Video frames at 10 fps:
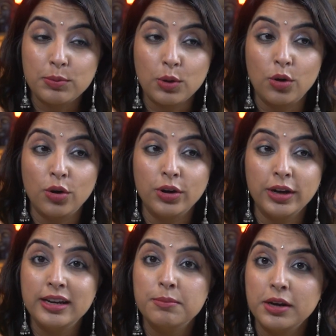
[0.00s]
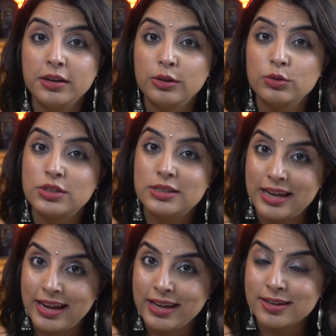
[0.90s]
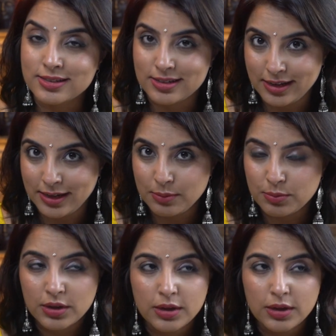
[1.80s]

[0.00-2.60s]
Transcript: or inability to stay asleep,